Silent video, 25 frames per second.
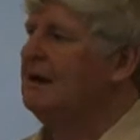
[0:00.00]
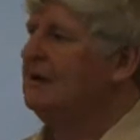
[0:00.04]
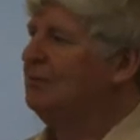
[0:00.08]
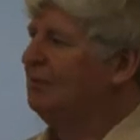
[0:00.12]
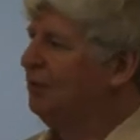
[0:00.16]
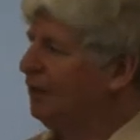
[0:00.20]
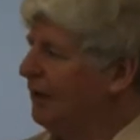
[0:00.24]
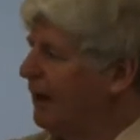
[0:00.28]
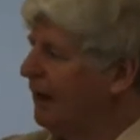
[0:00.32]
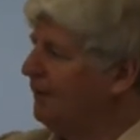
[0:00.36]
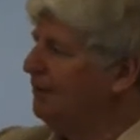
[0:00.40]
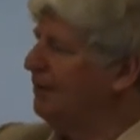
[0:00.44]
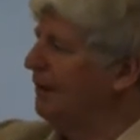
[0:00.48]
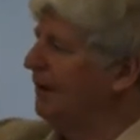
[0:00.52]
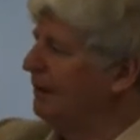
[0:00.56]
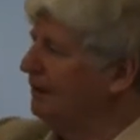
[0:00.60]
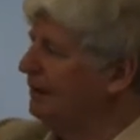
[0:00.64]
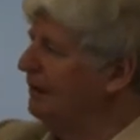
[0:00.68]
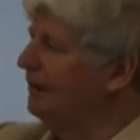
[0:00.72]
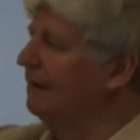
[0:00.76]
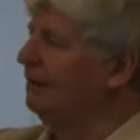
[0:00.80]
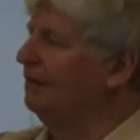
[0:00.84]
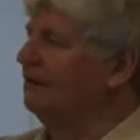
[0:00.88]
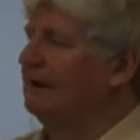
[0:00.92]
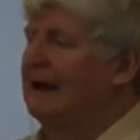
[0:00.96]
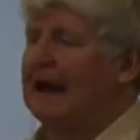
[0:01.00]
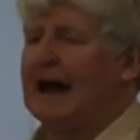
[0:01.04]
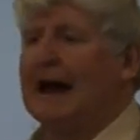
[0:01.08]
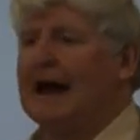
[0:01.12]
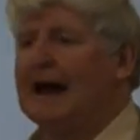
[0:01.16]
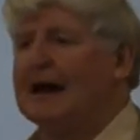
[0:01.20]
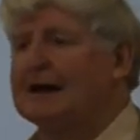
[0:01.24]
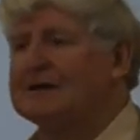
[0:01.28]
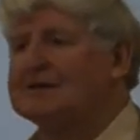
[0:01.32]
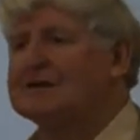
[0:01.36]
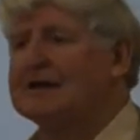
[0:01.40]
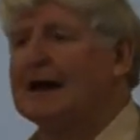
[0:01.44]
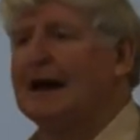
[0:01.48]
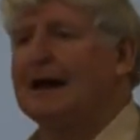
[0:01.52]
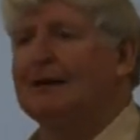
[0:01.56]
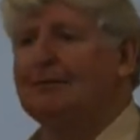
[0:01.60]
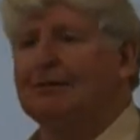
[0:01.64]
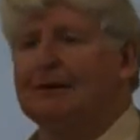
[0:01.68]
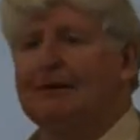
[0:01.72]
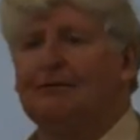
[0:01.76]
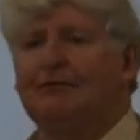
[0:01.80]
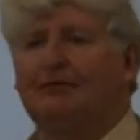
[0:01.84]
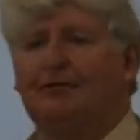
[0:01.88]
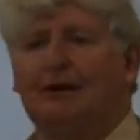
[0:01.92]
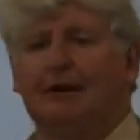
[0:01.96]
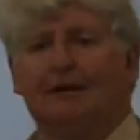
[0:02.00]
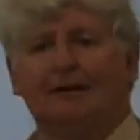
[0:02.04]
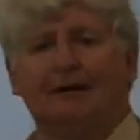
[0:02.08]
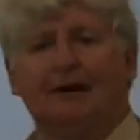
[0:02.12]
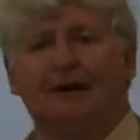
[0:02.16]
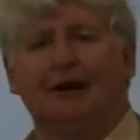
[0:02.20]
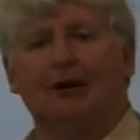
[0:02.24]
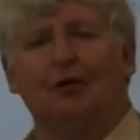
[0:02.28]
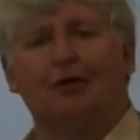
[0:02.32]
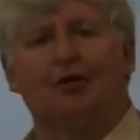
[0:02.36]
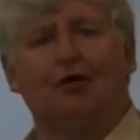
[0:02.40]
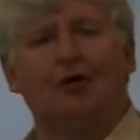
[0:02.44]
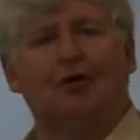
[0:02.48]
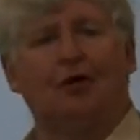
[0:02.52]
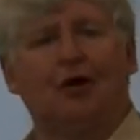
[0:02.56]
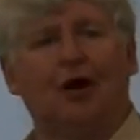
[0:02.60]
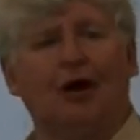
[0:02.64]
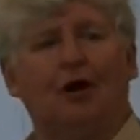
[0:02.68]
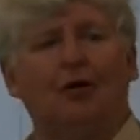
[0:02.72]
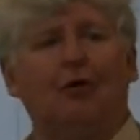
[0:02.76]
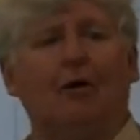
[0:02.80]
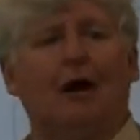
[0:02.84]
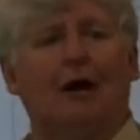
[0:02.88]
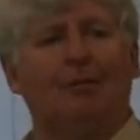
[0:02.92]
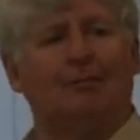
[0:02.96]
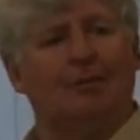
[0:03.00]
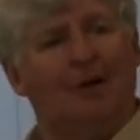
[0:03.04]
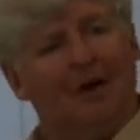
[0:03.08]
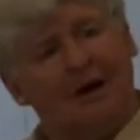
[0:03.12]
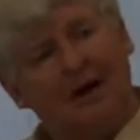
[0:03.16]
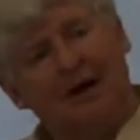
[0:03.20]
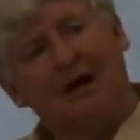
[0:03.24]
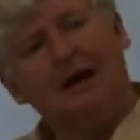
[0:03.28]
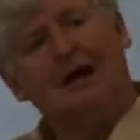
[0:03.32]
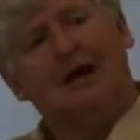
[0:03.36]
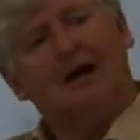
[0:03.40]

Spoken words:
put up a little card table in front of the local co-op,